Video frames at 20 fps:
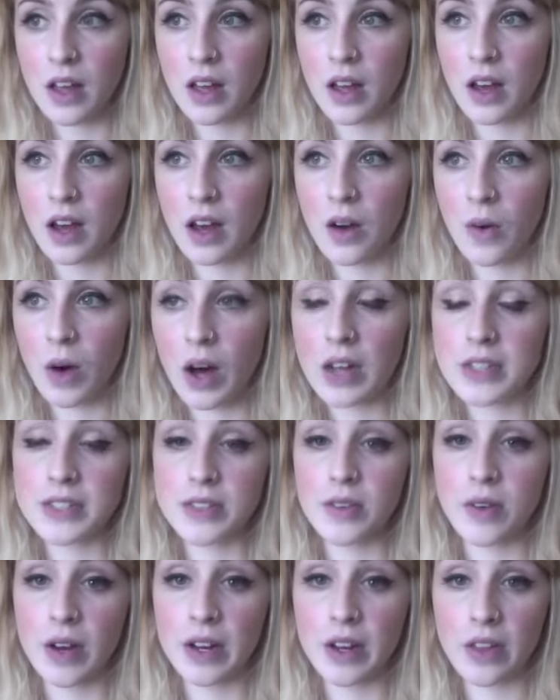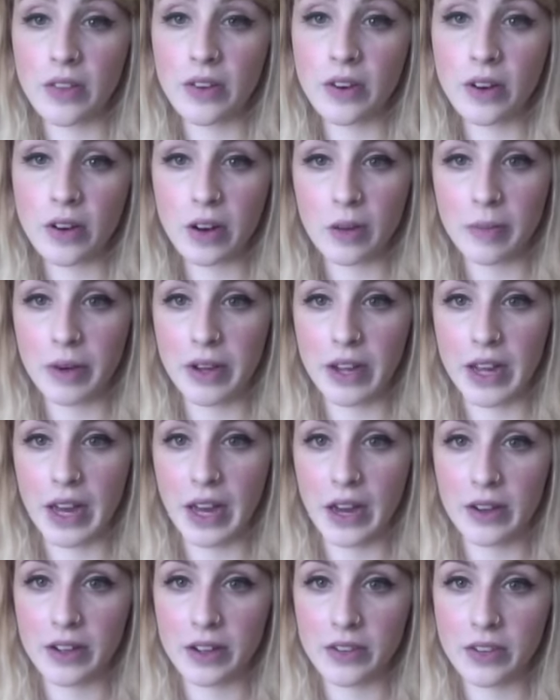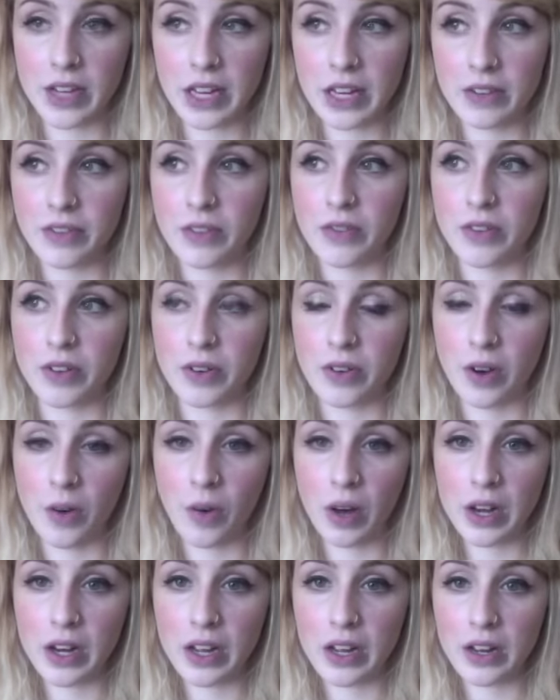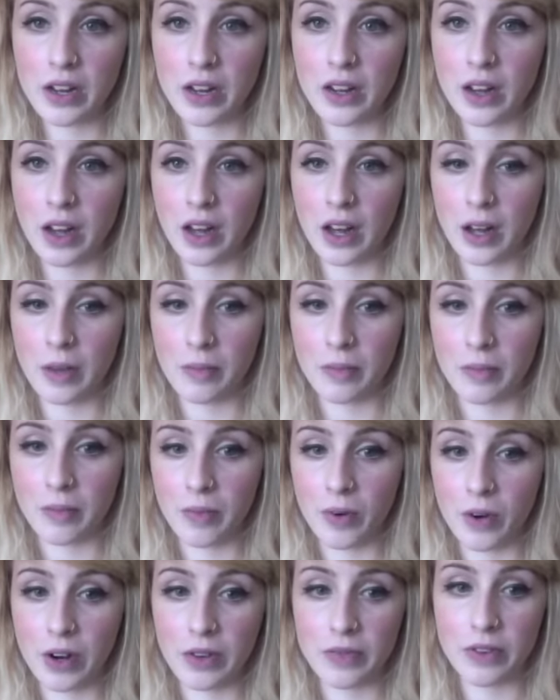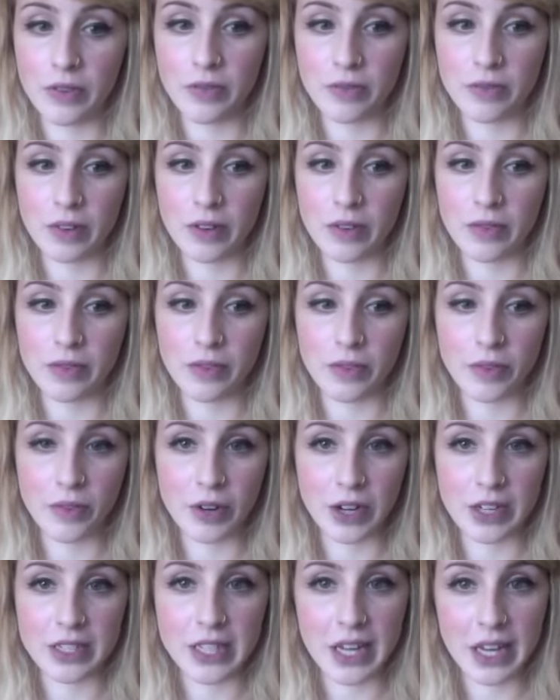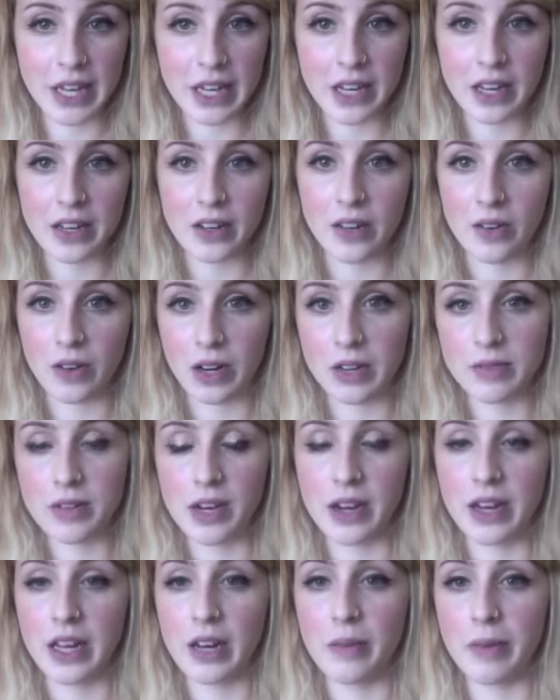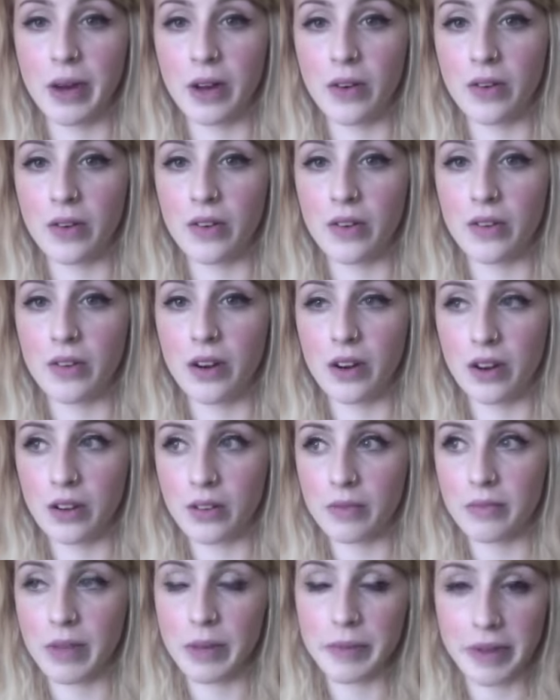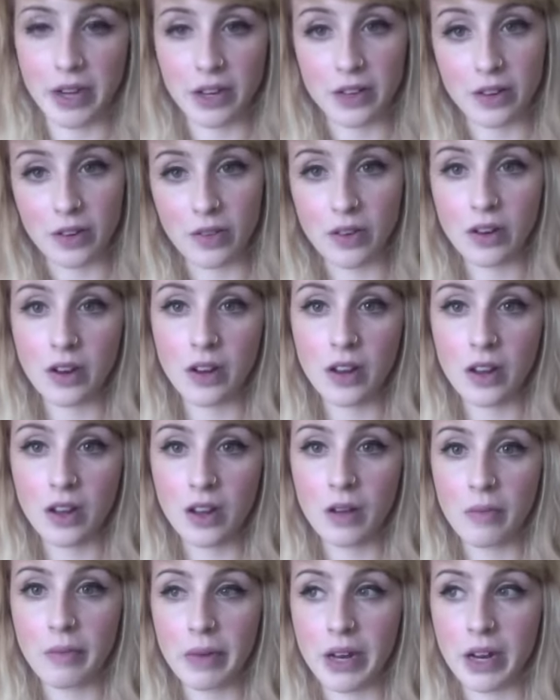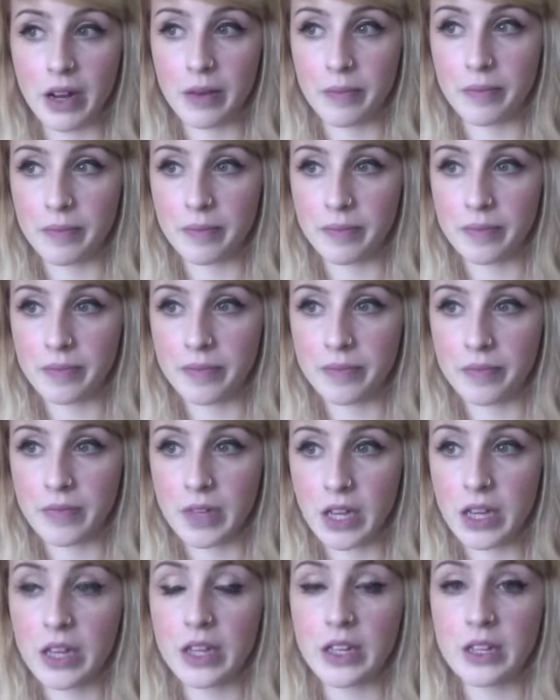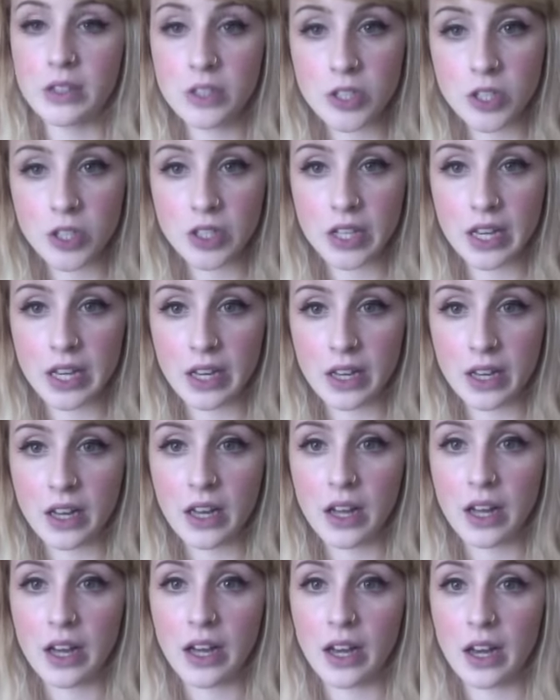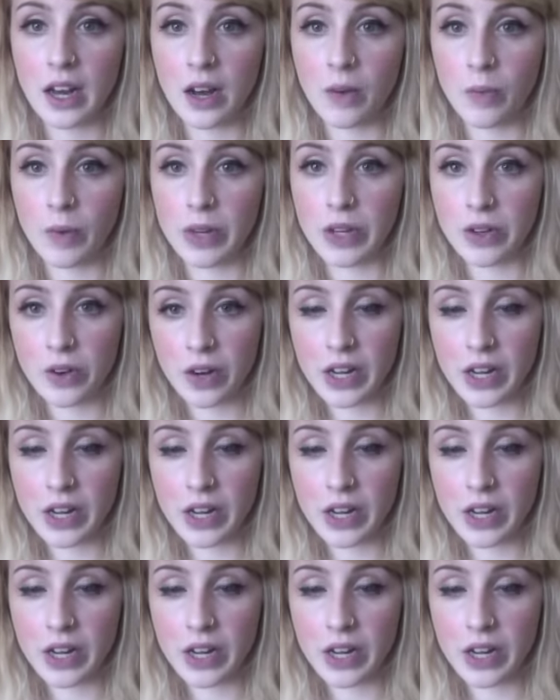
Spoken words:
Oh, also, another note about Accutane, if you do go on it, or if you've already taken it, you know what I'm talking about, or maybe not, you don't, but usually when you go on